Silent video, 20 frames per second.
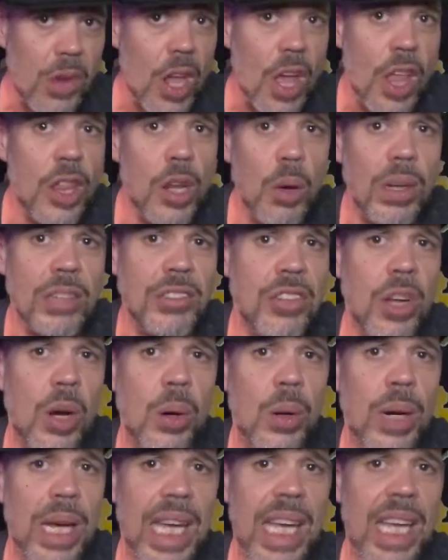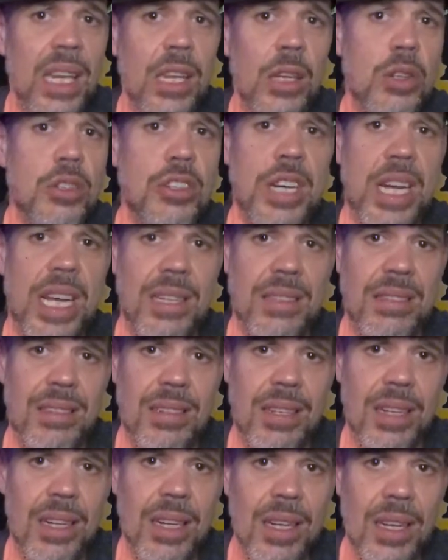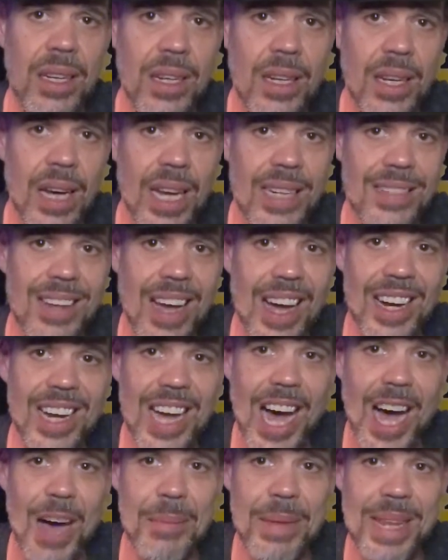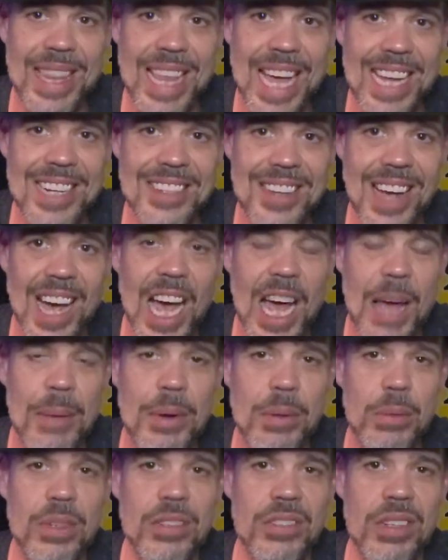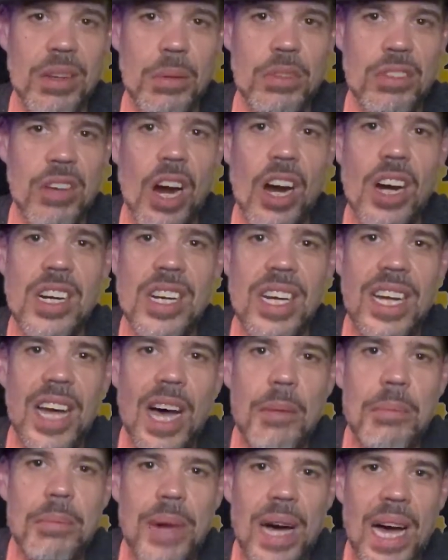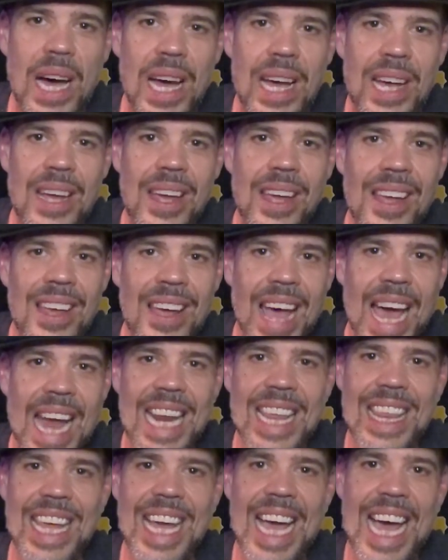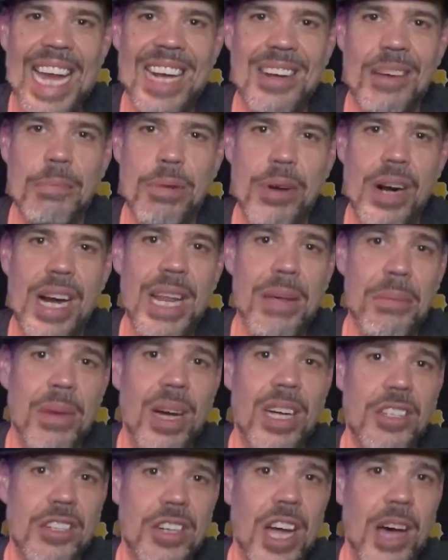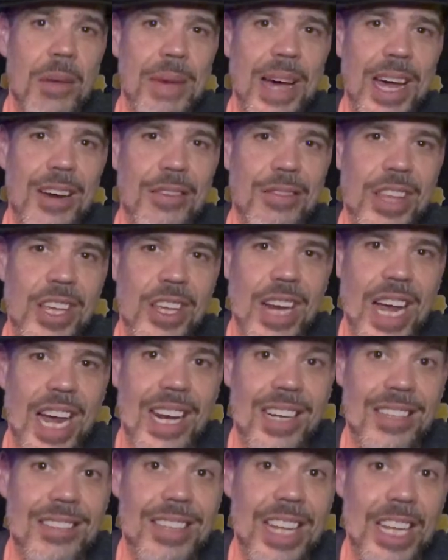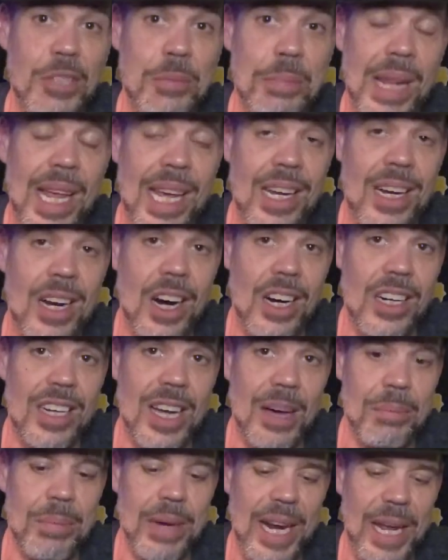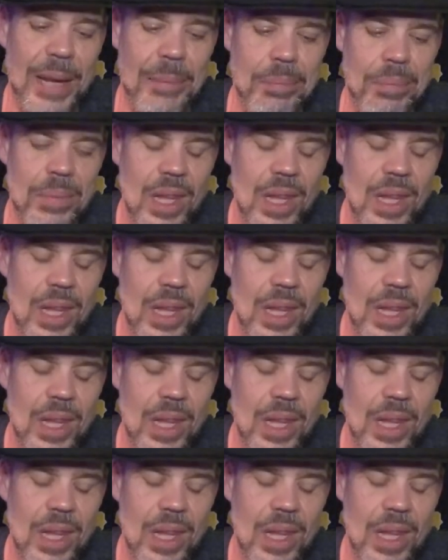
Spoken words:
There was no illusionist.com at that time. It was hard to come by. Anything had to pretty much come out of the United States Playing Card Company.